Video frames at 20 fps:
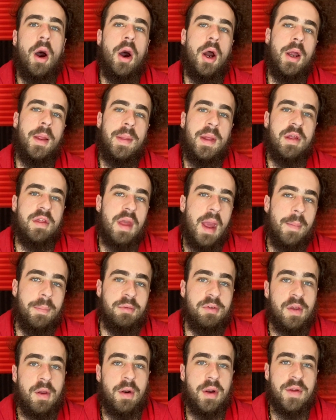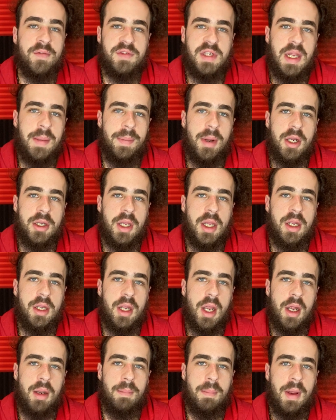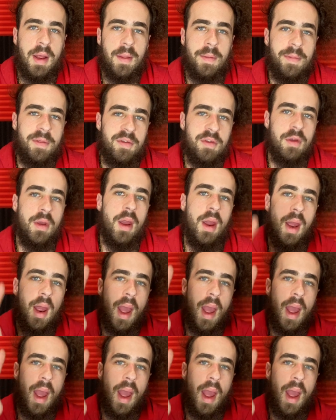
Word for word: On this episode of Debunking Gun Myths,